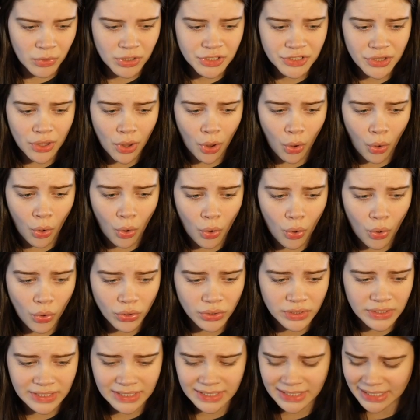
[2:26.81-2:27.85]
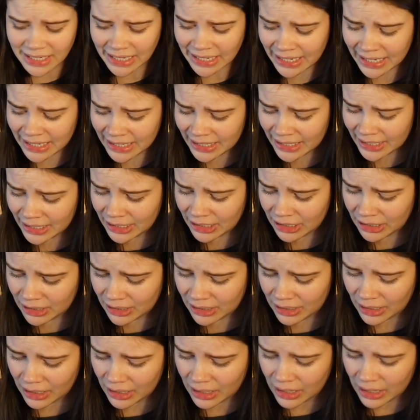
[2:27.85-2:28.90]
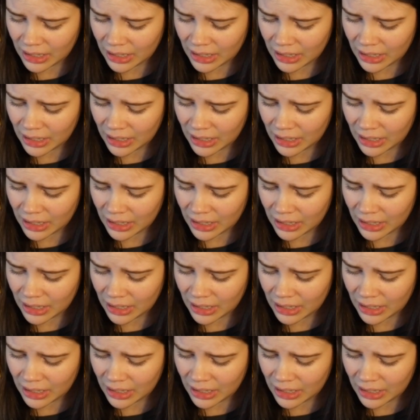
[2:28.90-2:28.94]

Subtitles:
wants the whole stick in here?